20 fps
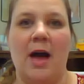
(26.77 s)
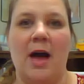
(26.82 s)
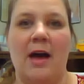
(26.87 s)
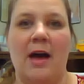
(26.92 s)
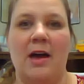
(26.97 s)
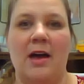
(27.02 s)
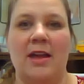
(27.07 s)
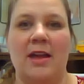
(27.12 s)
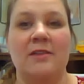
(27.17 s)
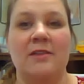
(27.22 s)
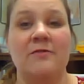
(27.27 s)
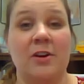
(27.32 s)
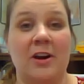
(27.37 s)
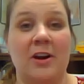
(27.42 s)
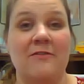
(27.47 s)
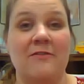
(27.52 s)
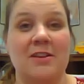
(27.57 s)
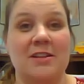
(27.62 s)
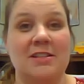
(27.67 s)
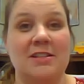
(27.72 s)

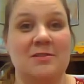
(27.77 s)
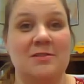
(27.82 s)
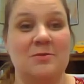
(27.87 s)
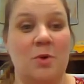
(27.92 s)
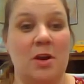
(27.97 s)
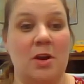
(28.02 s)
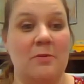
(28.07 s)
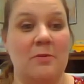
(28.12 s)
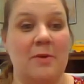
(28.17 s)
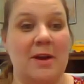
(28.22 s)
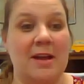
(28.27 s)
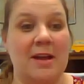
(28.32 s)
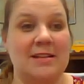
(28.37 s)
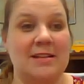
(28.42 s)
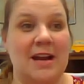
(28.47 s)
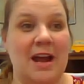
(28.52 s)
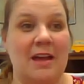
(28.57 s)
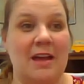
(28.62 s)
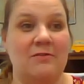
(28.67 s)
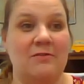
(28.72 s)
infographics is one of the ways
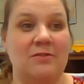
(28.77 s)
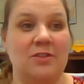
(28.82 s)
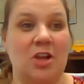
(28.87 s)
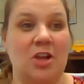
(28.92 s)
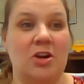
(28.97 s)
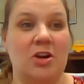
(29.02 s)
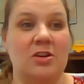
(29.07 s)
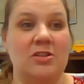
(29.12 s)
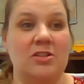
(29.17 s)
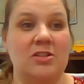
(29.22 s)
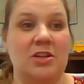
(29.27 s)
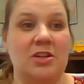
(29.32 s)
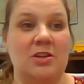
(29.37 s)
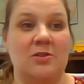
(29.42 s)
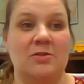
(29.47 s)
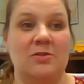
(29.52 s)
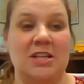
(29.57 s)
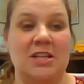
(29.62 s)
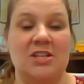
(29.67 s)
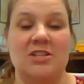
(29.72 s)
that I have learned
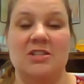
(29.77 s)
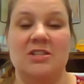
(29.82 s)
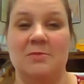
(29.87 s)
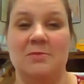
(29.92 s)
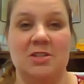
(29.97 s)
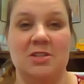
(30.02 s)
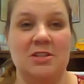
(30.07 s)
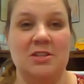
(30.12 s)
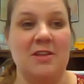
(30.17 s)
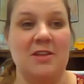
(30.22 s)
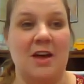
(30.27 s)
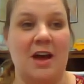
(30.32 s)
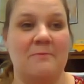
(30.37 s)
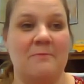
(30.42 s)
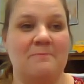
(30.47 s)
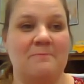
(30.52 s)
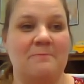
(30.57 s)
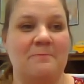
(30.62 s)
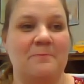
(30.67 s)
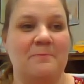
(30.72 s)
to teach them to do that.
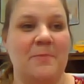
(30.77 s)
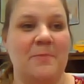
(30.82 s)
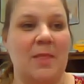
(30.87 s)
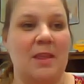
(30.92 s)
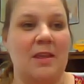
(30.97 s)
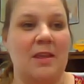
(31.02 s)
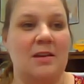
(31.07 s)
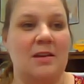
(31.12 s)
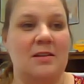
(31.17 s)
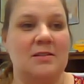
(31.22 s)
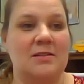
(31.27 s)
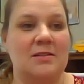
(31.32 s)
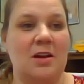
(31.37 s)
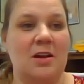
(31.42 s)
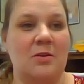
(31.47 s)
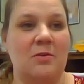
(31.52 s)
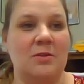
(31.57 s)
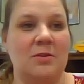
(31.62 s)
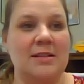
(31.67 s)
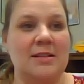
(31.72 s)

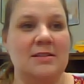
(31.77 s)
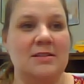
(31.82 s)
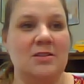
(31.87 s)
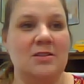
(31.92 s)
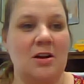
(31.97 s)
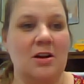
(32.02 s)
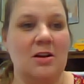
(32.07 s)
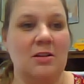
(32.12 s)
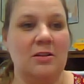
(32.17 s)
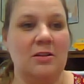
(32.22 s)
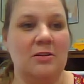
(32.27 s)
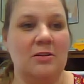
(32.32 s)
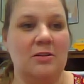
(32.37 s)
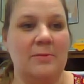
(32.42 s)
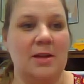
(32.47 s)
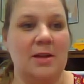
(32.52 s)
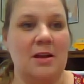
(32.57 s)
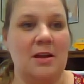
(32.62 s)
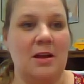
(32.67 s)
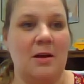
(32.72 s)
So let's talk a little
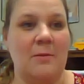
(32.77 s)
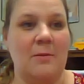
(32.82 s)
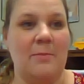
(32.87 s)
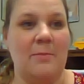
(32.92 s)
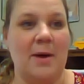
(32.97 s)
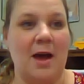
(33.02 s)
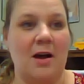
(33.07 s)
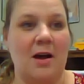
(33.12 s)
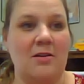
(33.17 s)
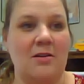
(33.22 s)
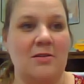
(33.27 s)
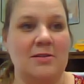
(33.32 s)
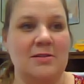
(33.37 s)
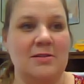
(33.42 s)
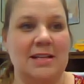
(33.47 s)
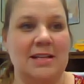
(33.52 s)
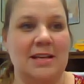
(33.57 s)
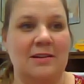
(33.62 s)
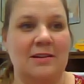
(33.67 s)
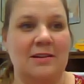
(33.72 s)
bit
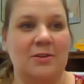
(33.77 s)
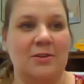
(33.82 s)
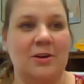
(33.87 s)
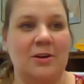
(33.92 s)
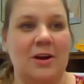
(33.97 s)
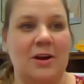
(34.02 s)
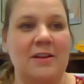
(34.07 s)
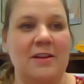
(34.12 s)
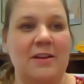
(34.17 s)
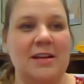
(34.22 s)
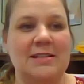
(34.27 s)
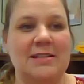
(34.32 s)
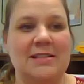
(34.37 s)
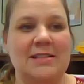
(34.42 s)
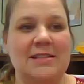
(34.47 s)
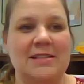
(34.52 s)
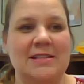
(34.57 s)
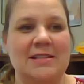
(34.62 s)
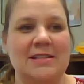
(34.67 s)
about infographics